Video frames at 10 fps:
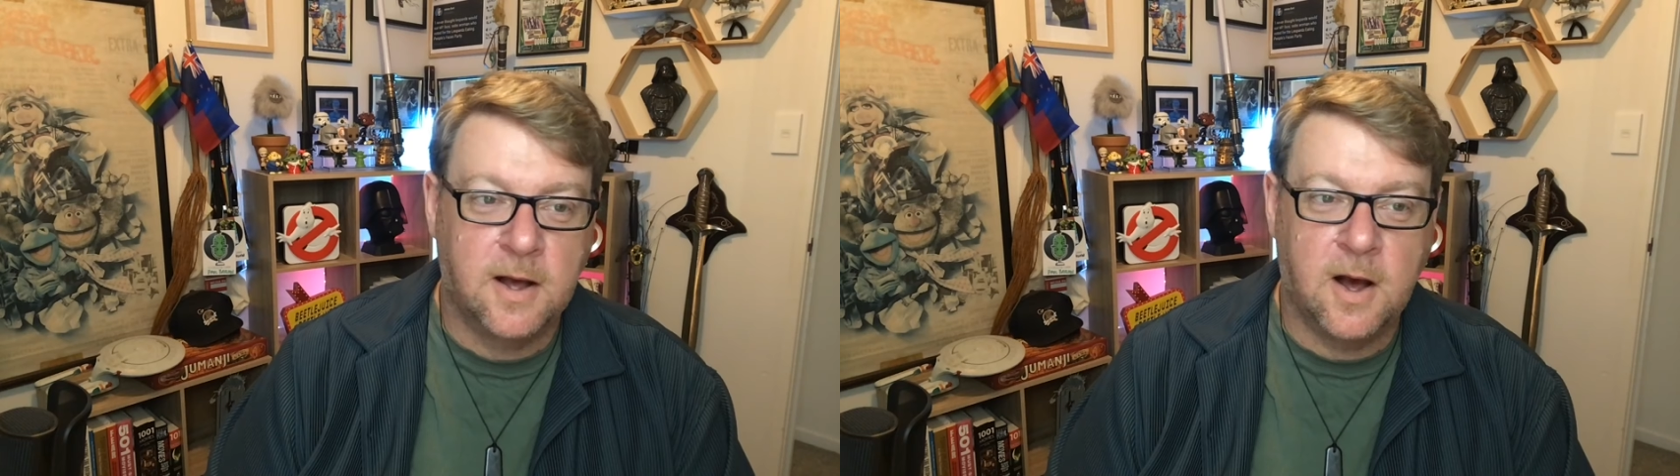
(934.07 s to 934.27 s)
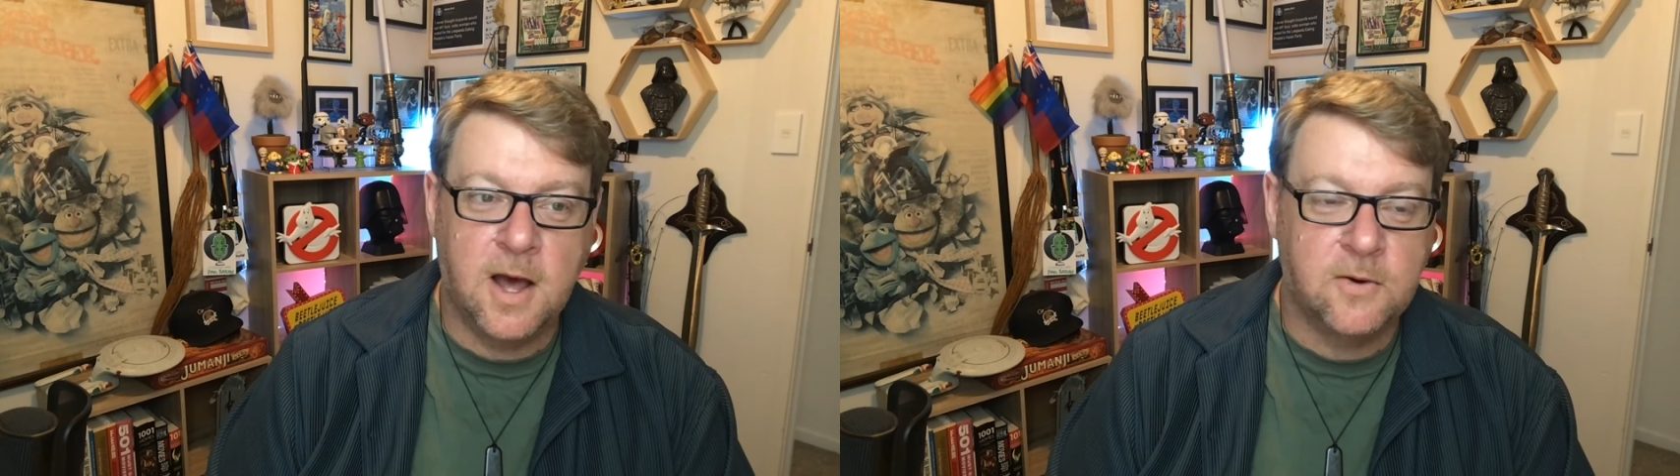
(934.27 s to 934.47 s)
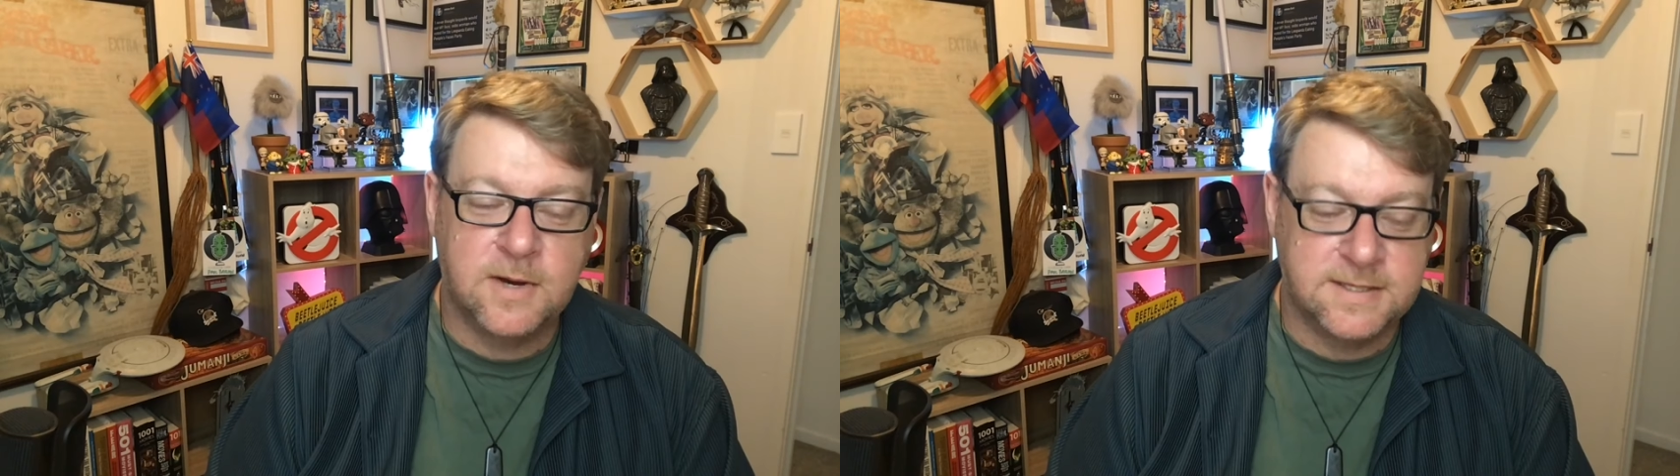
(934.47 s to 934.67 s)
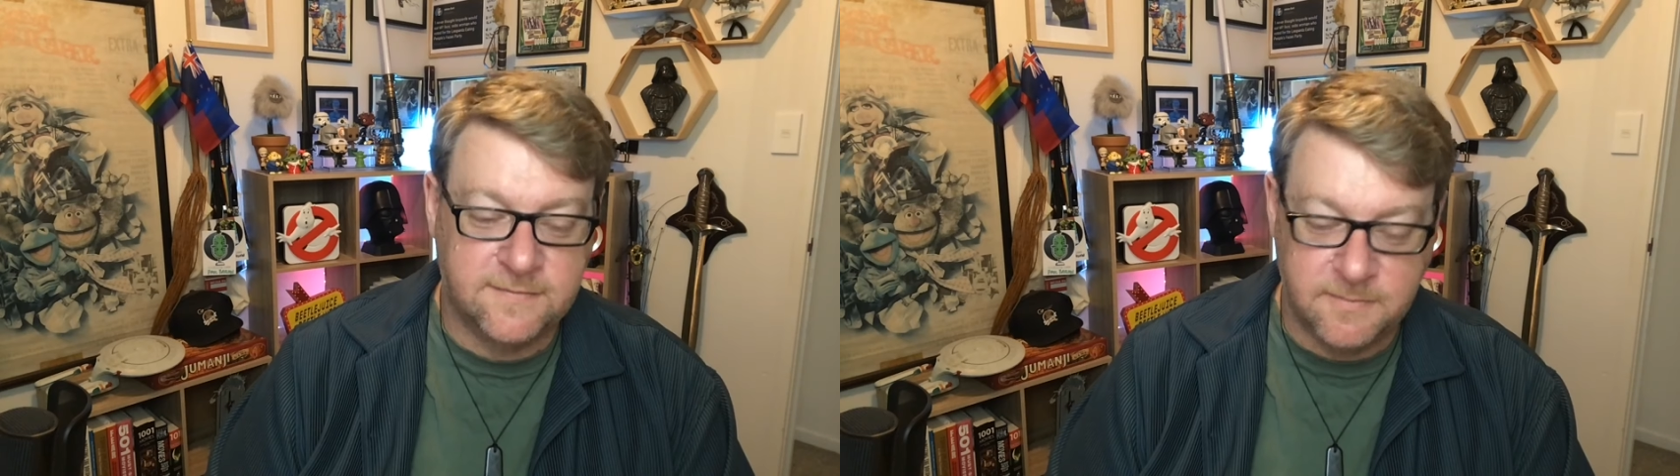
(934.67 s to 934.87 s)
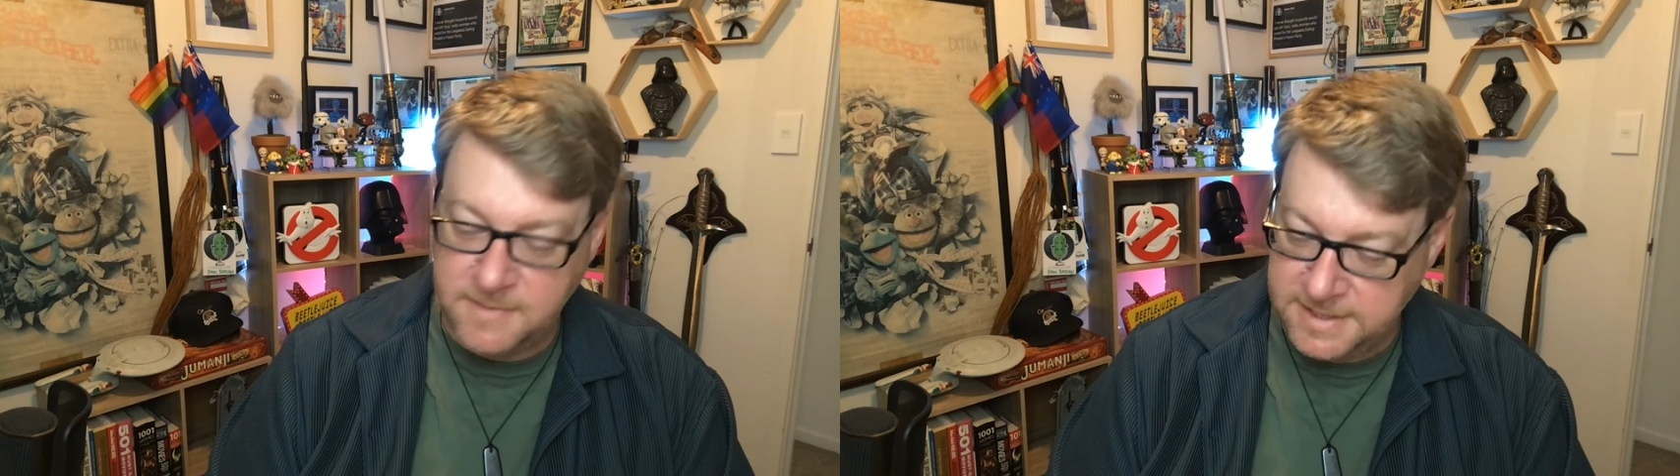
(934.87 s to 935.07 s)
I always
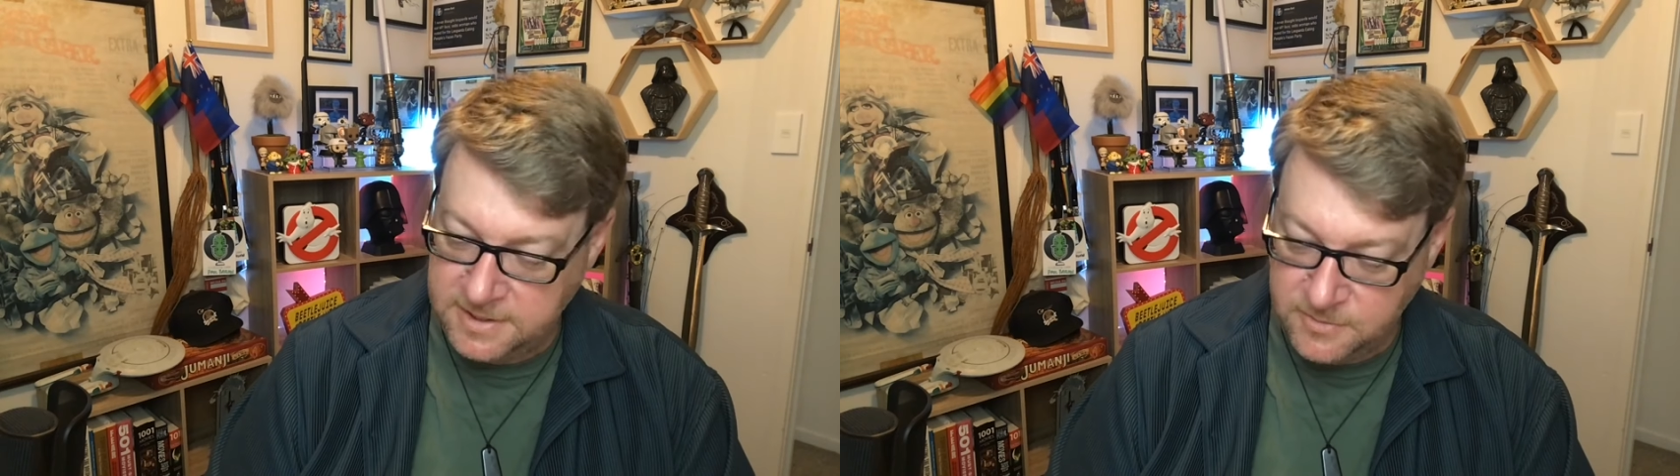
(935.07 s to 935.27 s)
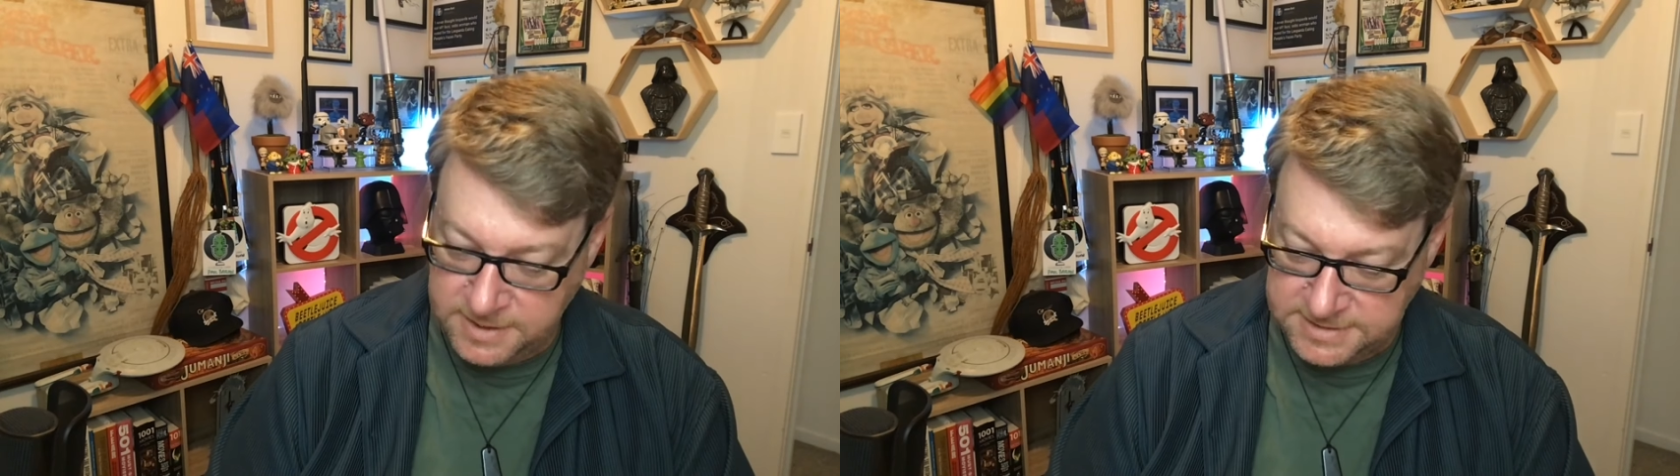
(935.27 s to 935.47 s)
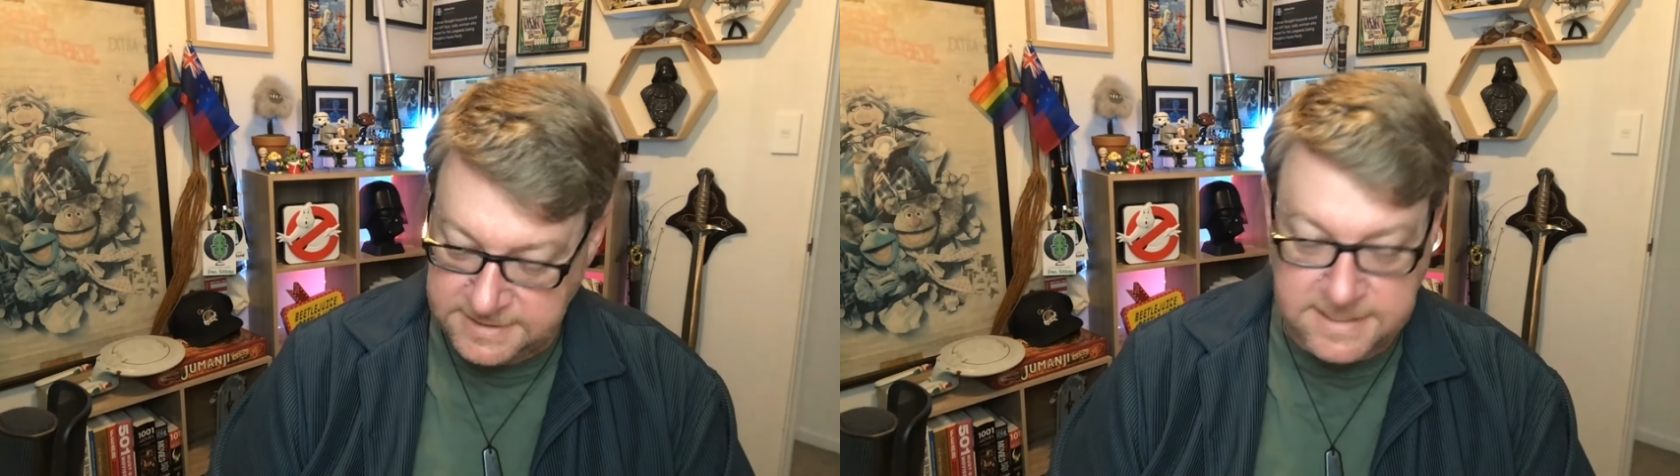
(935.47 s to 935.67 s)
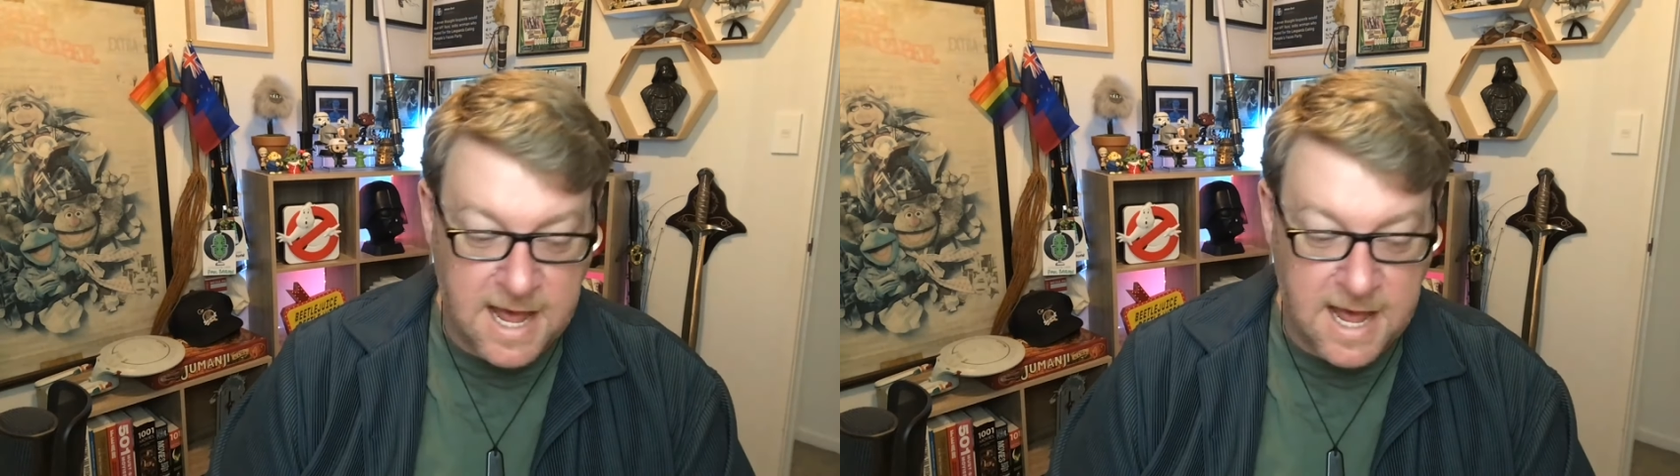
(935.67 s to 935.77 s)
have a million questions.